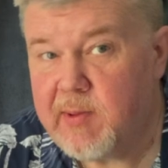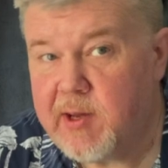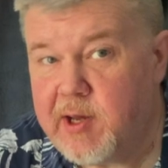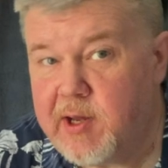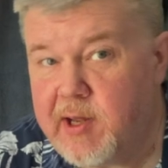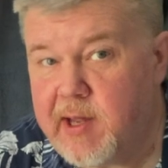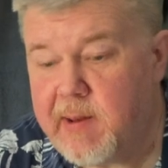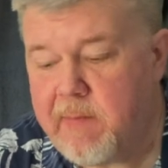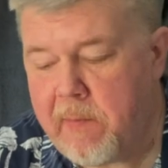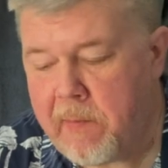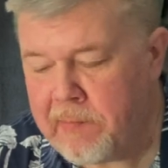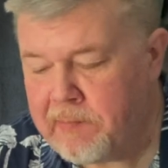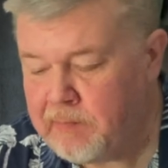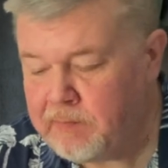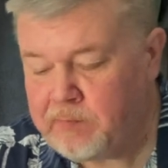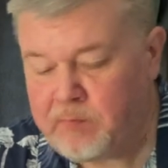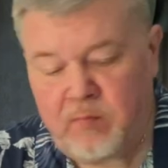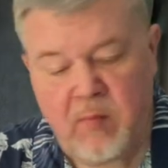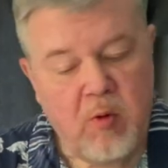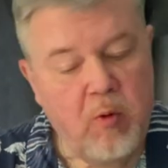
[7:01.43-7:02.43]
good.
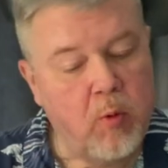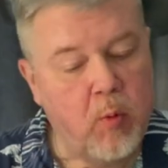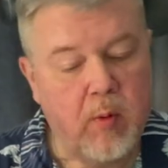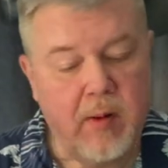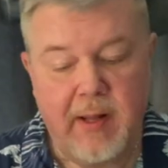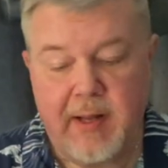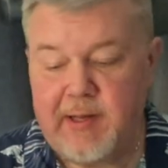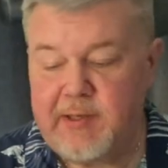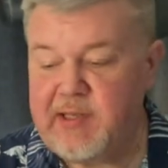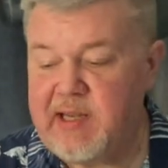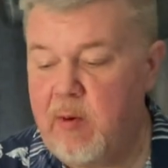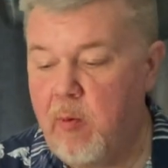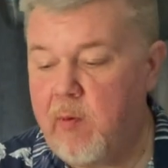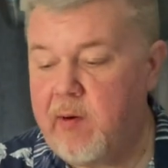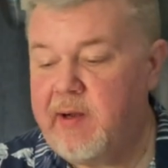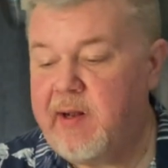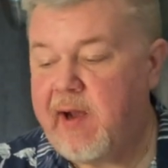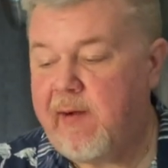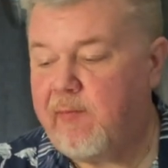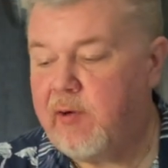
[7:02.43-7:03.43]
Well, like I said, we're
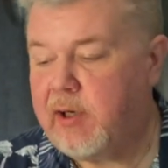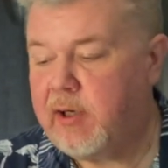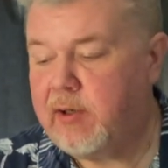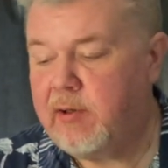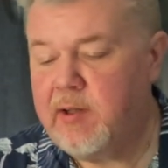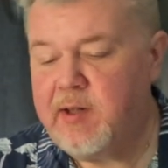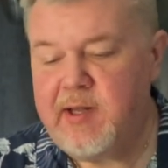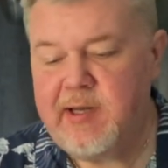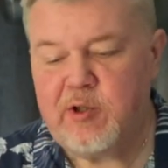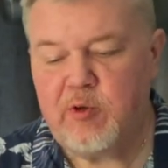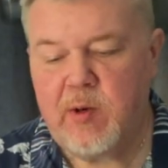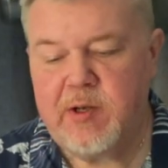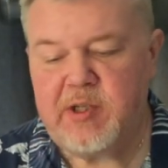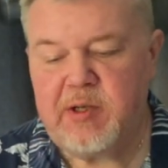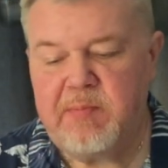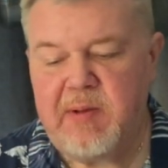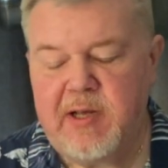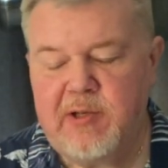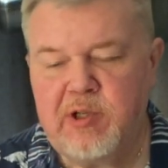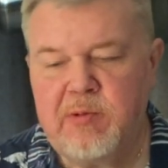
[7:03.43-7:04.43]
going to have all of these
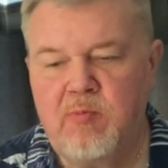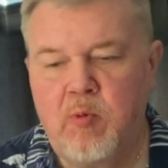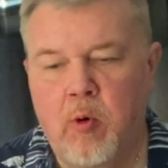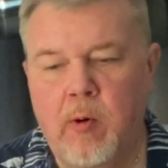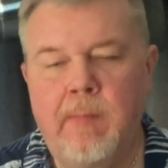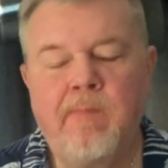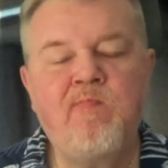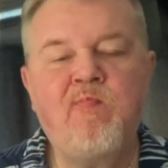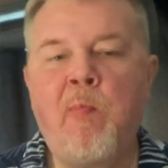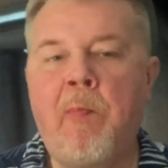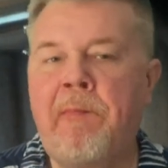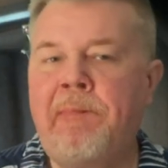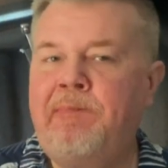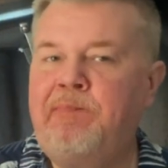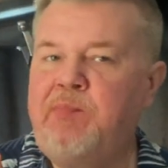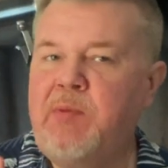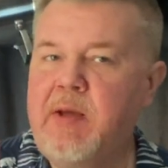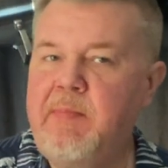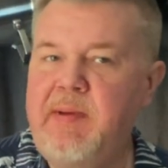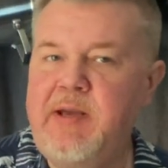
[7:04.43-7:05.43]
recipes and more.
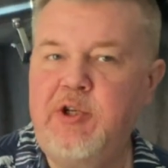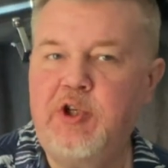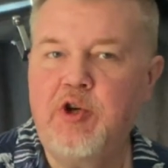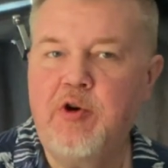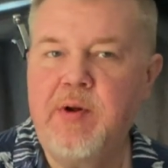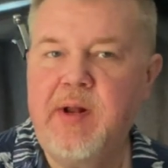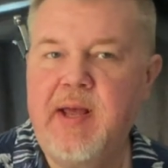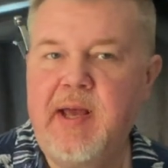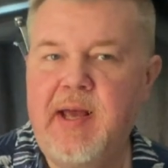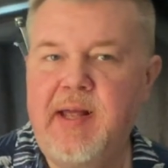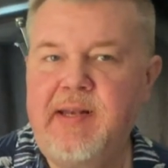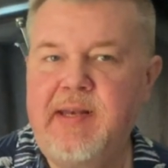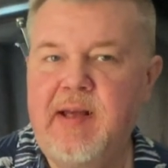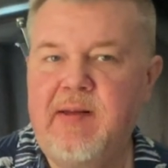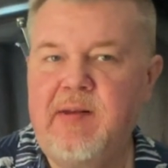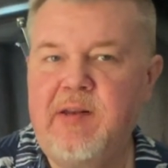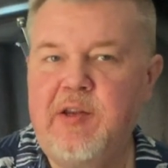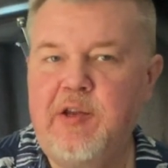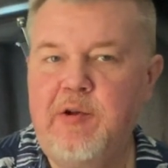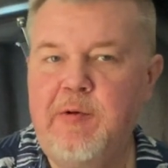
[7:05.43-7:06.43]
Be sure to head
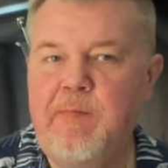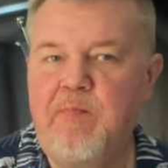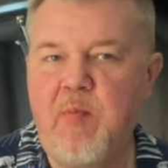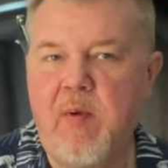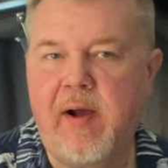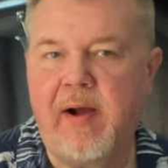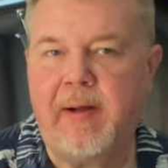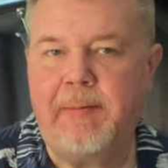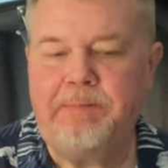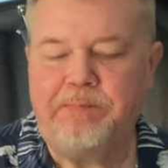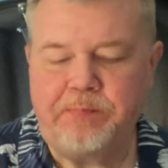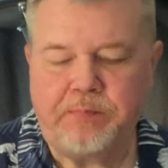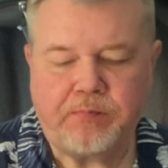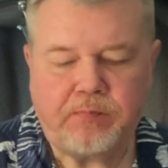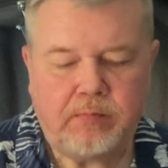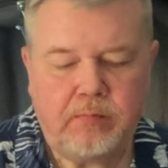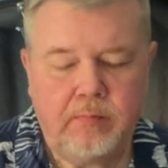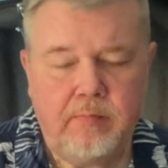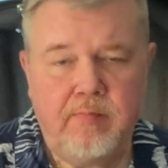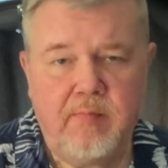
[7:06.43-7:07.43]
down to
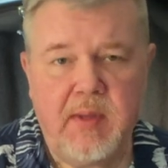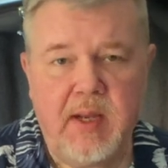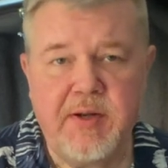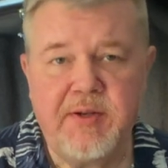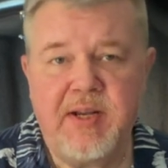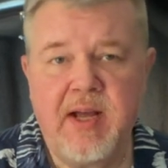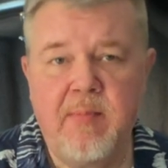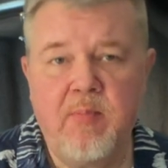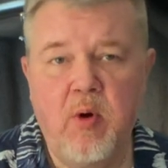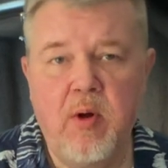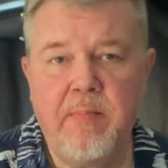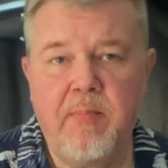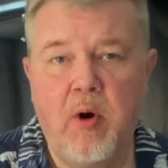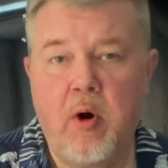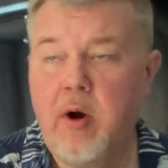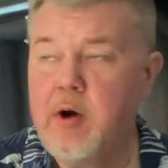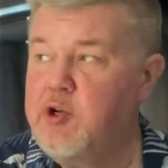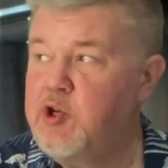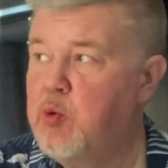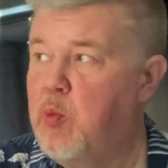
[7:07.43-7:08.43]
10 Point
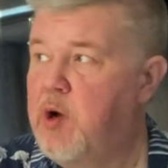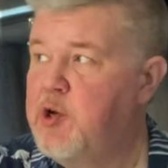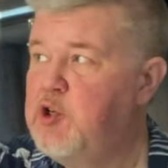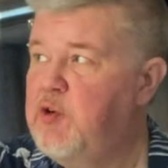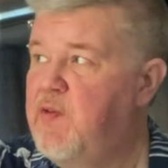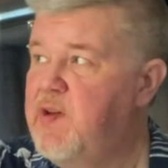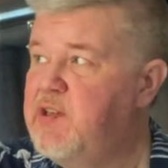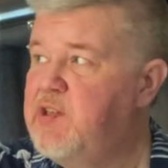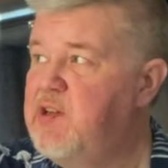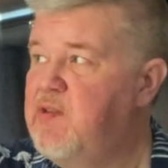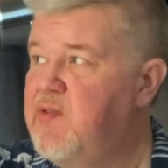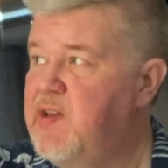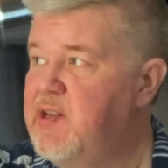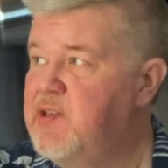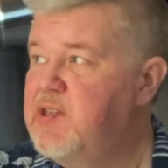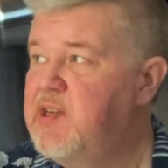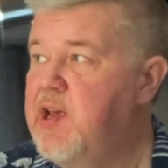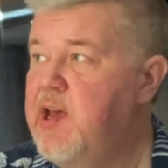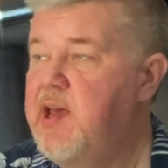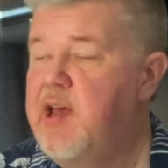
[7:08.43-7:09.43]
Park to watch
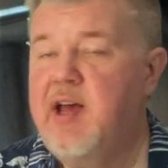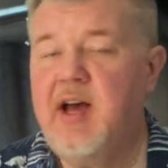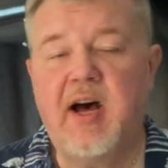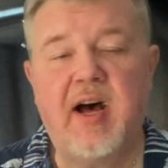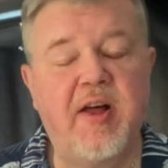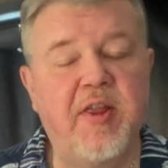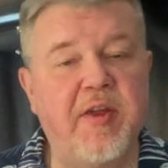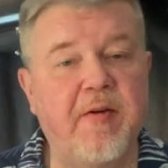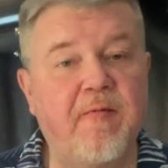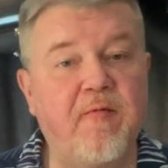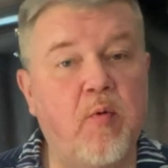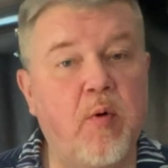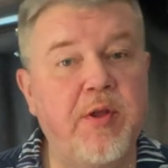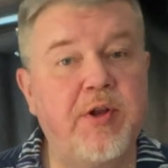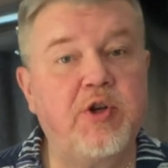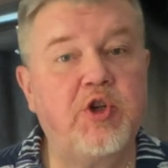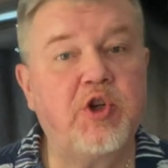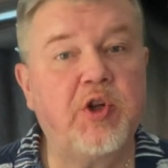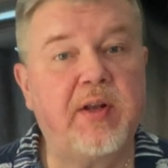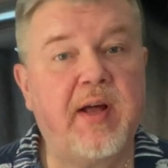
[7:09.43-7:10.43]
Festevents, their 4th
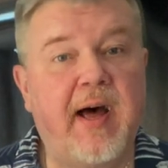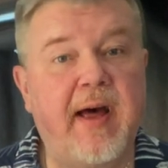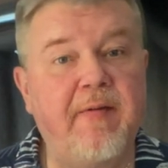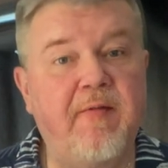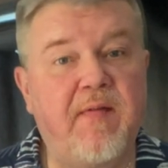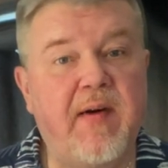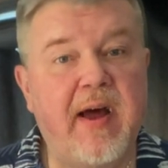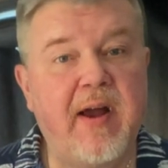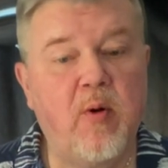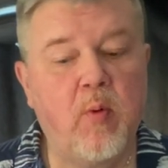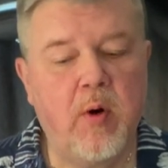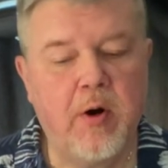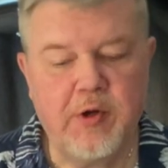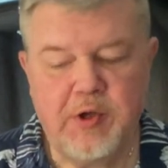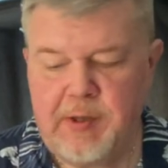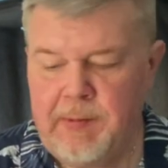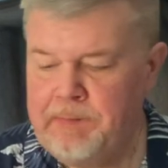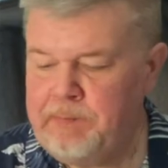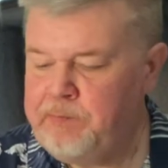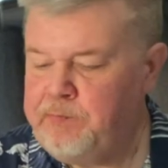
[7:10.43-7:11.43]
of July
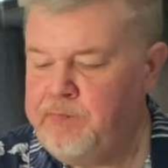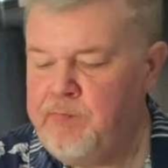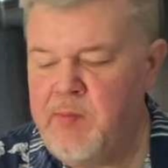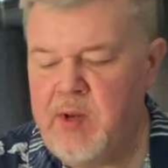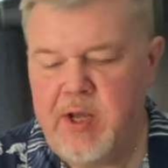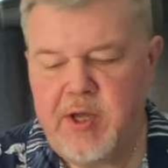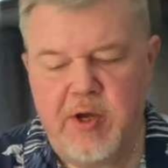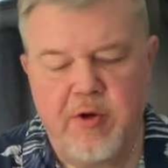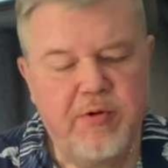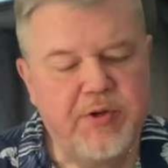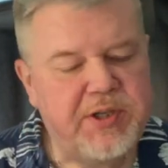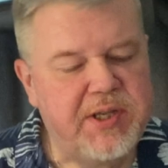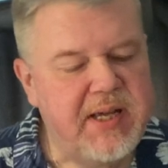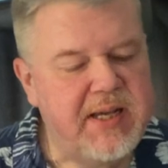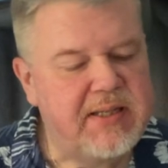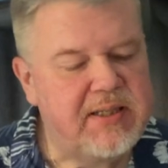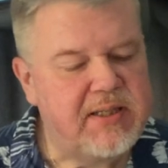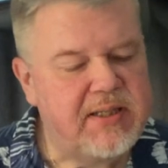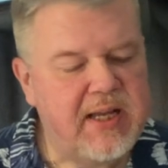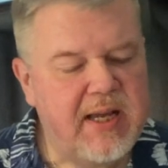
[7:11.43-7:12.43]
fireworks. Use
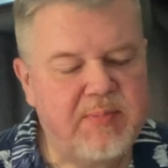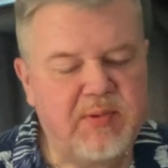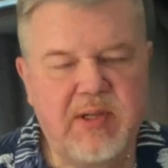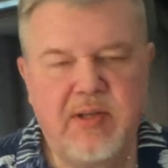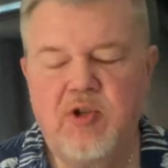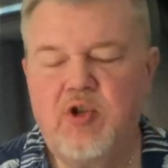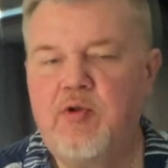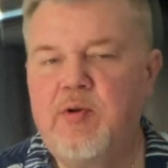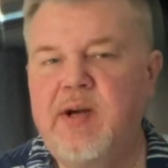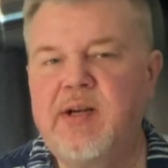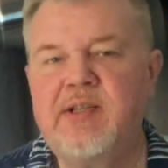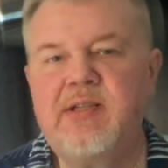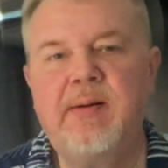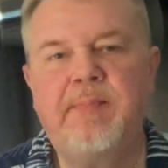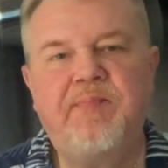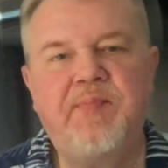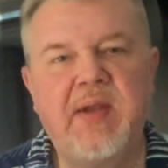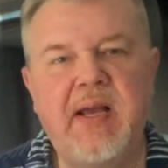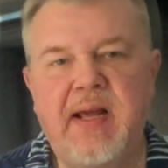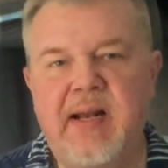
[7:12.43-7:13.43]
these tips and tricks
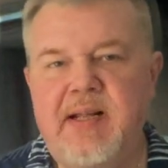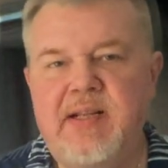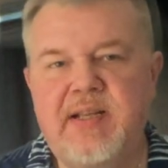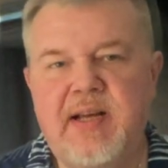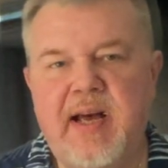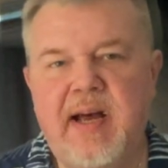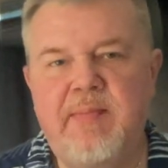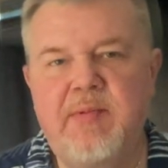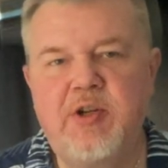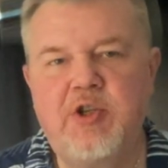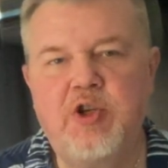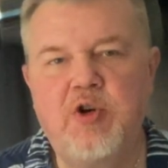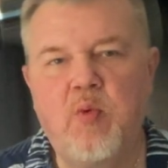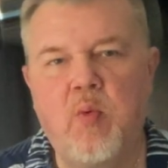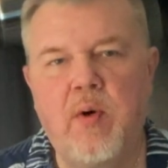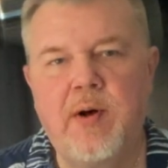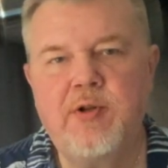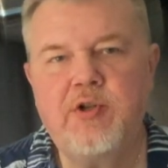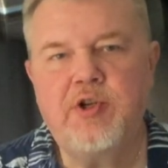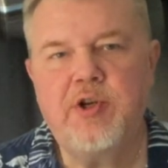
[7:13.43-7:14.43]
anytime that you
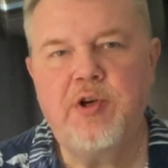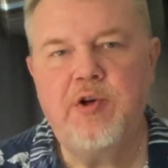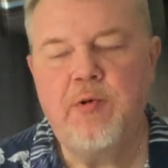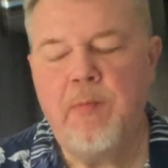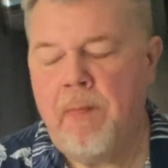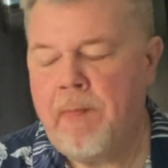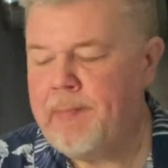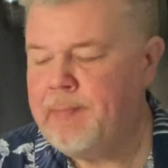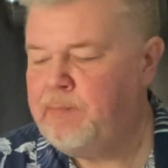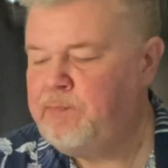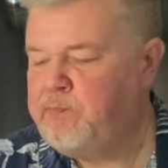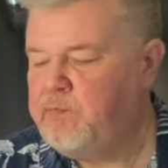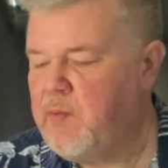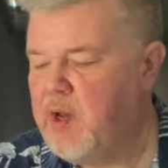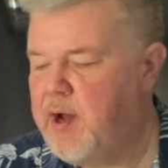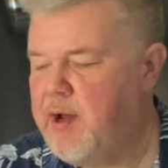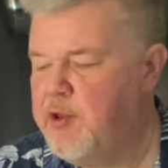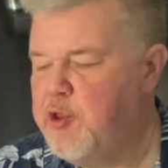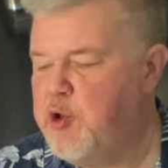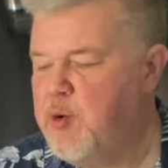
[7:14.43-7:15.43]
want to
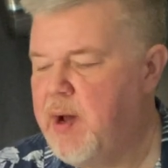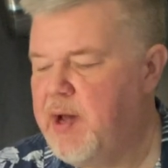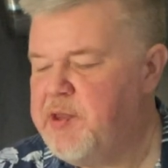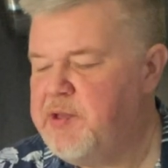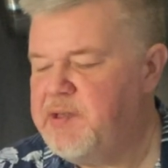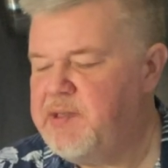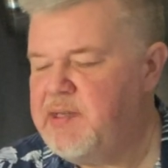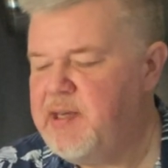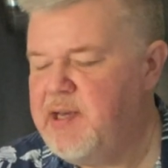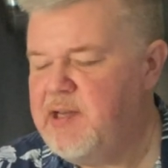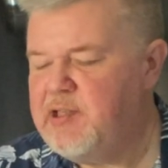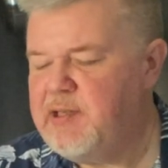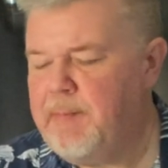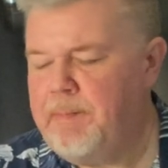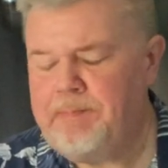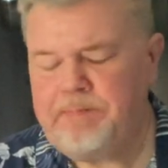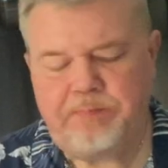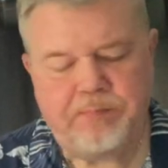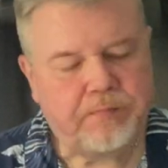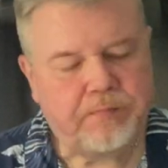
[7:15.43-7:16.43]
throughout the season.